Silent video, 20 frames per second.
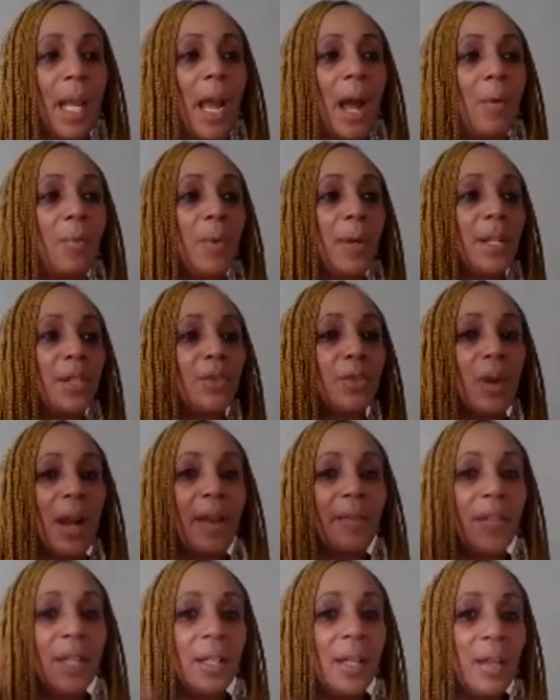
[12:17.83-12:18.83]
And we're
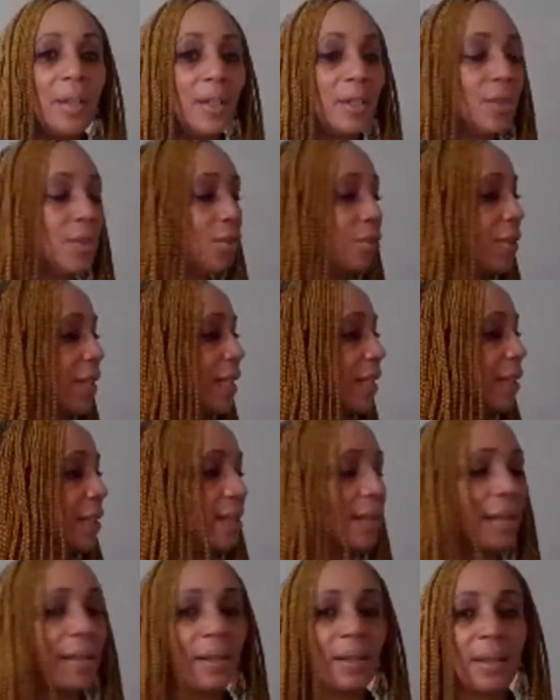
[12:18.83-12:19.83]
driving down the street.